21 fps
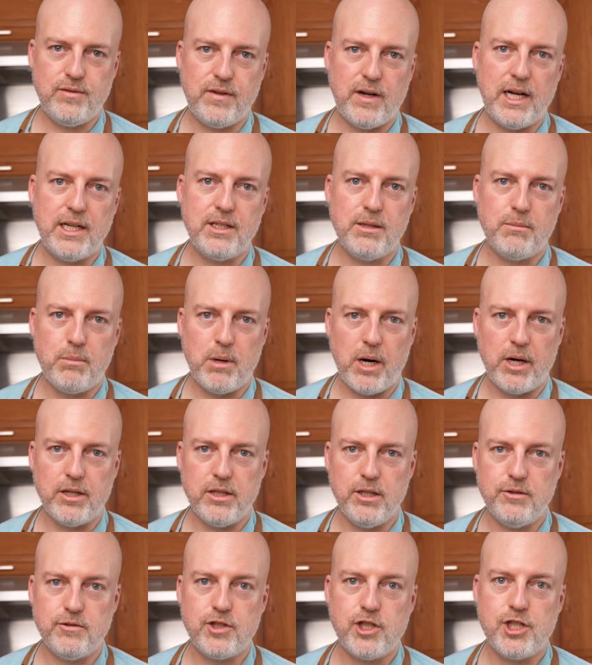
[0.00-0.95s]
find a
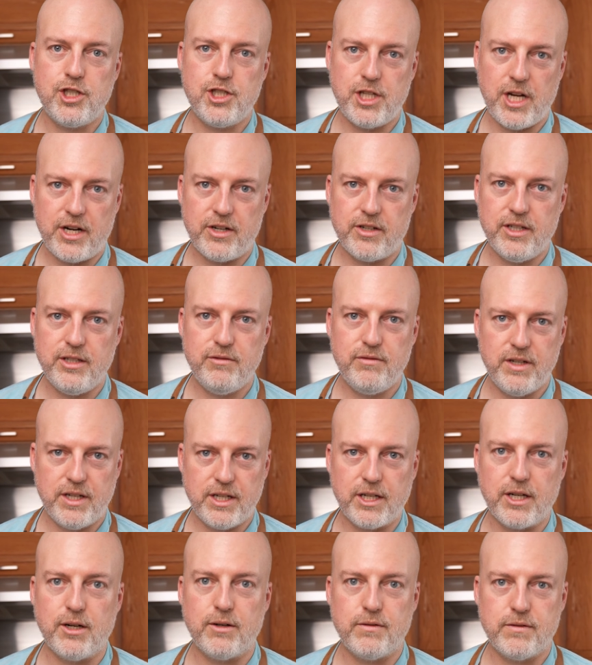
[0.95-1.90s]
bottle of sherry
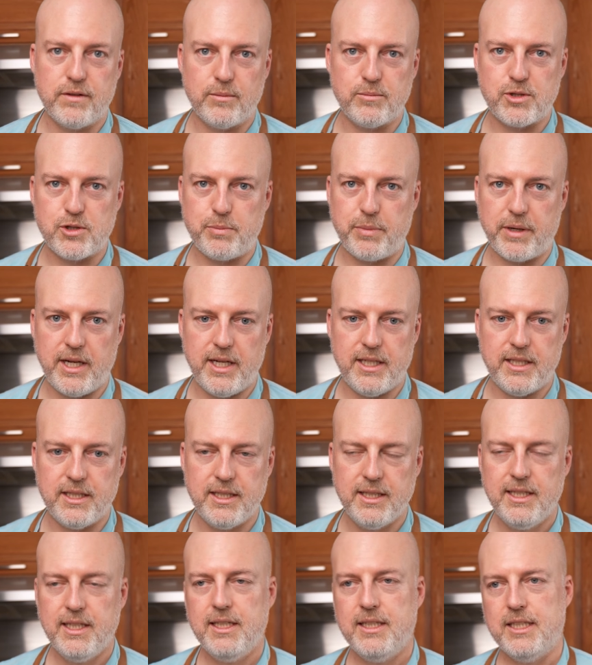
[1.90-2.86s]
vinegar from Spain.
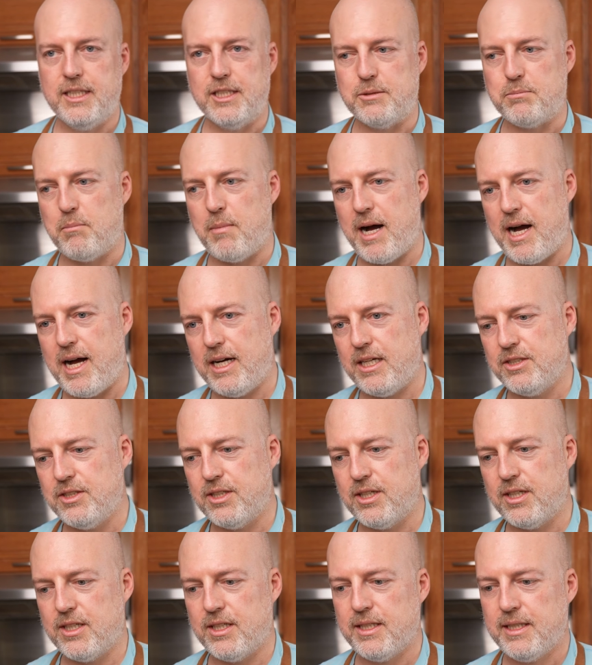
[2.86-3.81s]

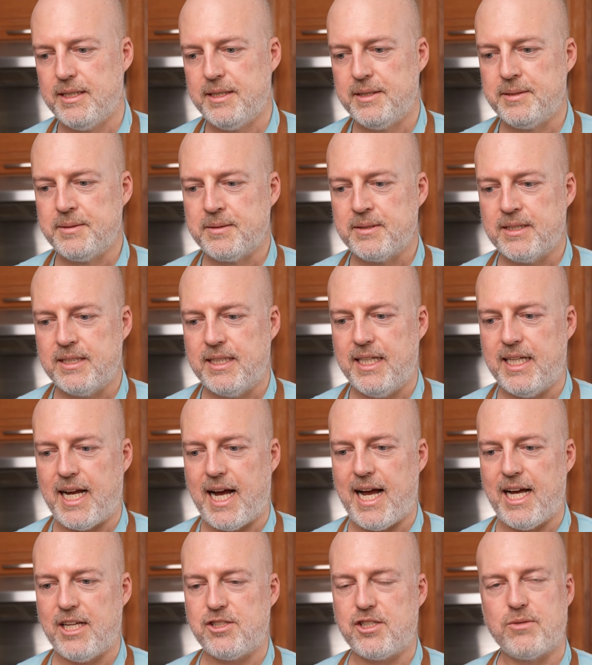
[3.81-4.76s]
Milder, it
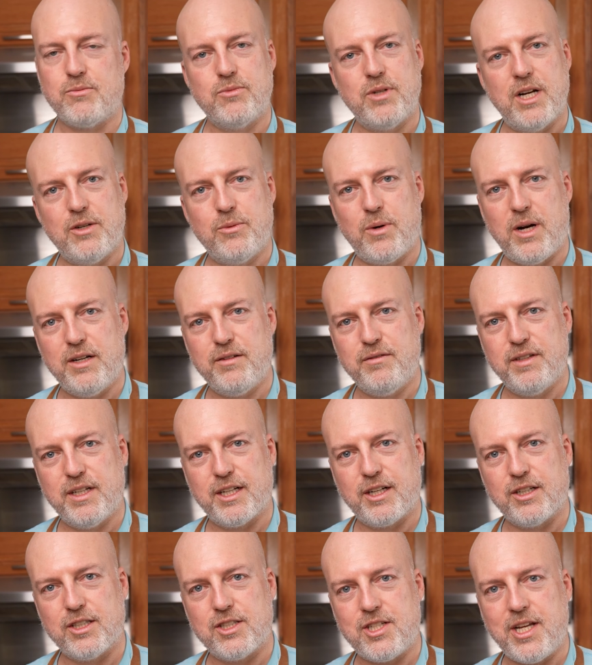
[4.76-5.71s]
has some red wine
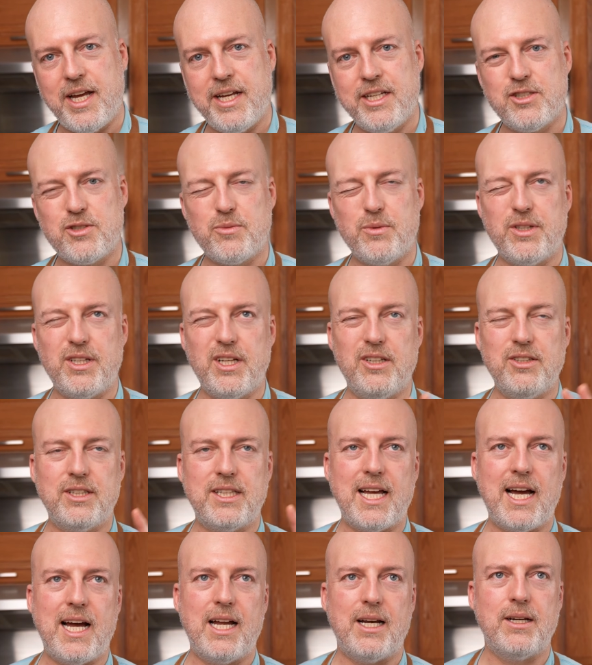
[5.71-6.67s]
vinegar taste
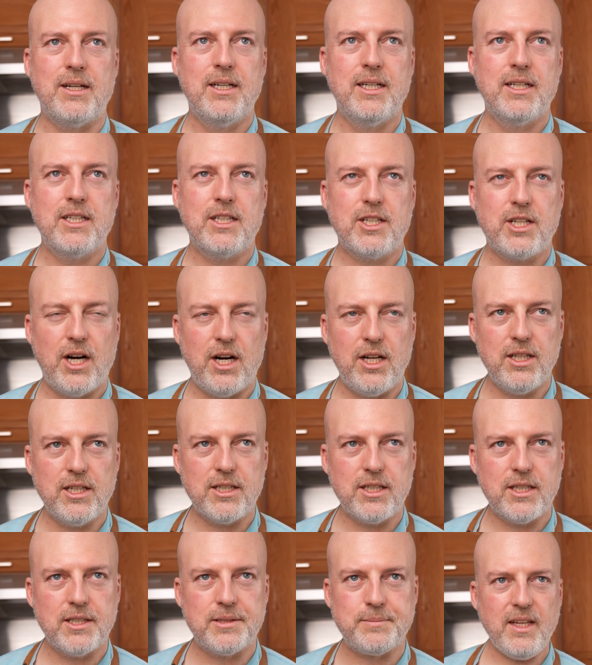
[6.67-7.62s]
without that
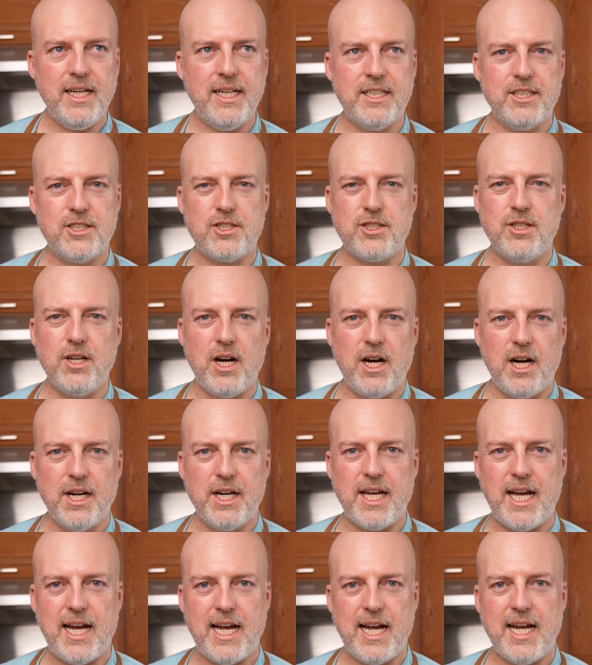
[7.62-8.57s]
color, and it's
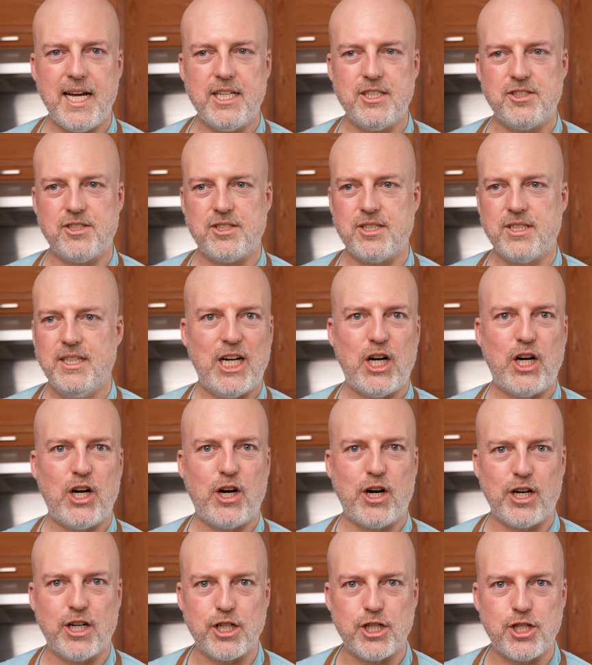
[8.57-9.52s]
not as
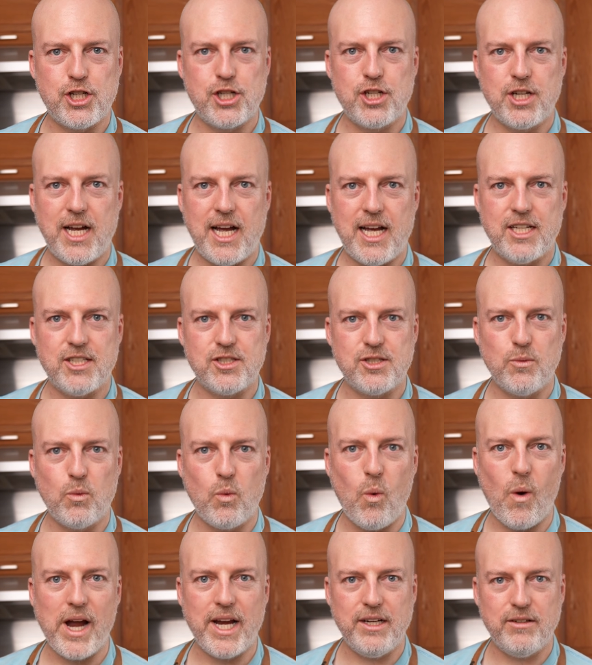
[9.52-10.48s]
harsh as
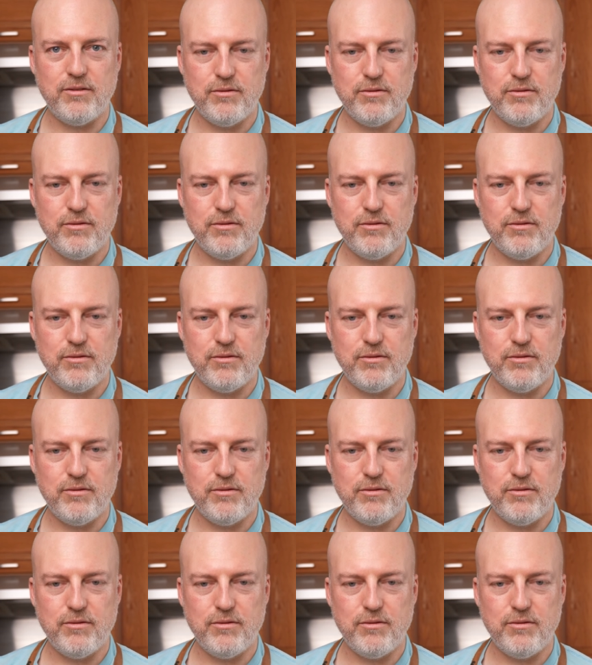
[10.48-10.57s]
white